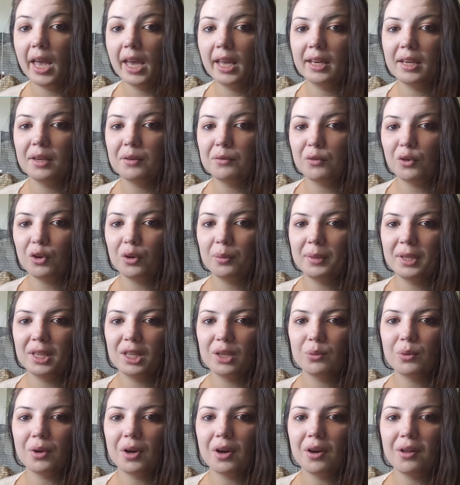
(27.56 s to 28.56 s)
and informing
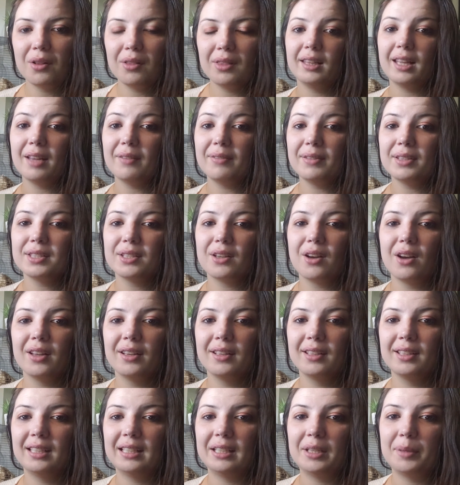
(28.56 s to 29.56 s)
you all, life has
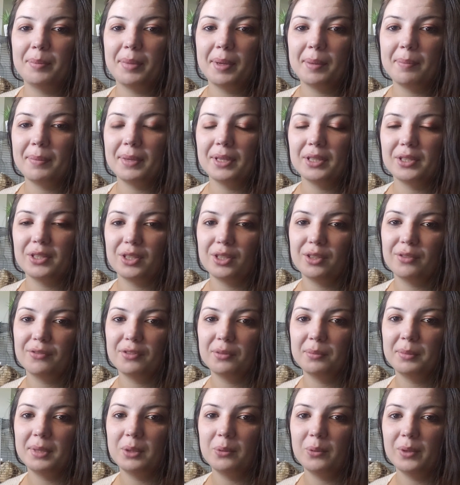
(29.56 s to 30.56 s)
gotten a bit busier
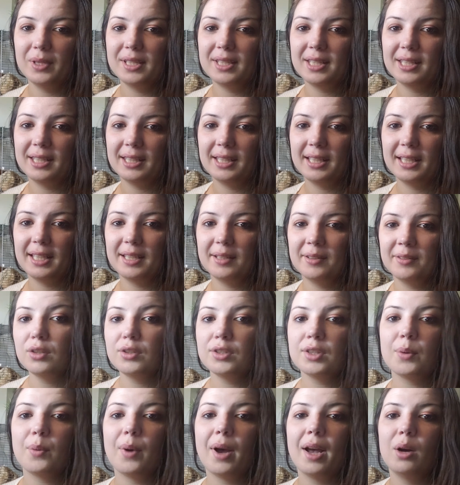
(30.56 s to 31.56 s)
for me recently.
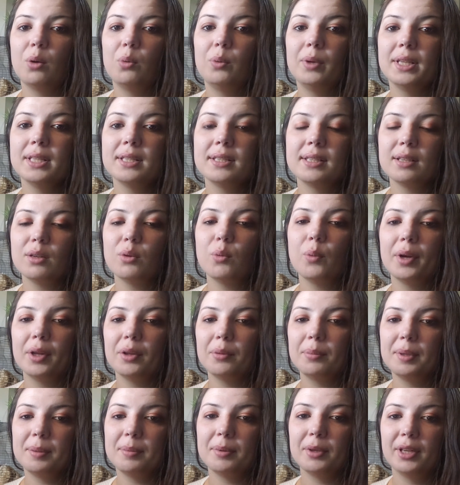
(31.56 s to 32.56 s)
So while we still
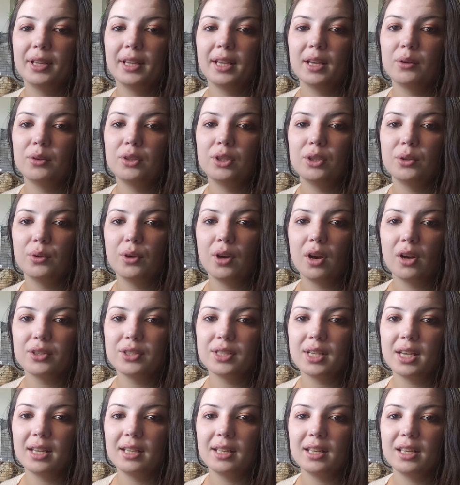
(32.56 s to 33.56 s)
will be putting out new
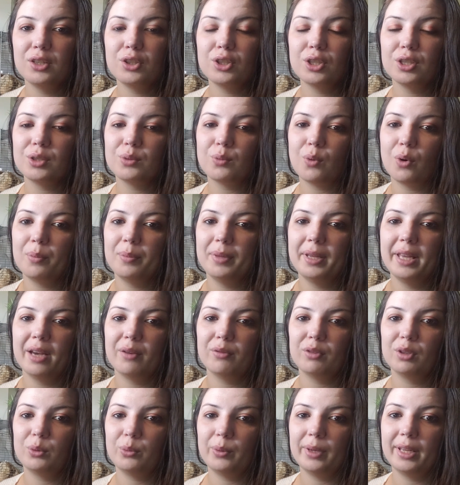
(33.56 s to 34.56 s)
content, it just won't be
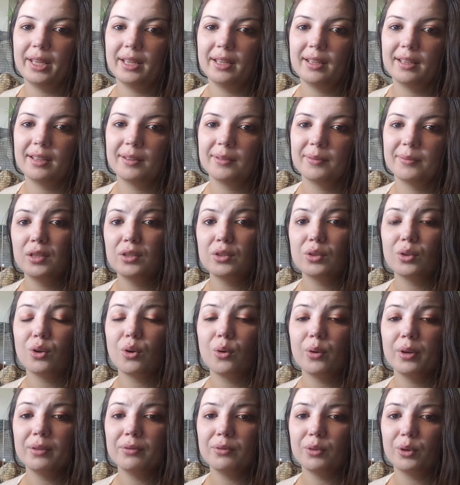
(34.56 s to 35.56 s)
every week. So
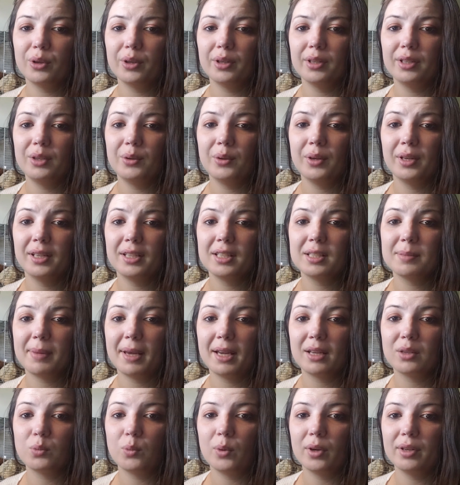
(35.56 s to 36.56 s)
going forward, you can
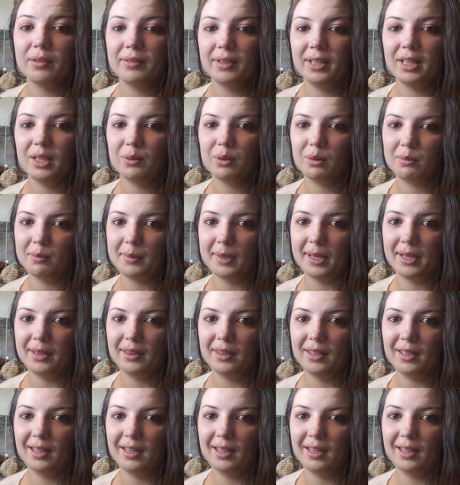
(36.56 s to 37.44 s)
expect one video a month,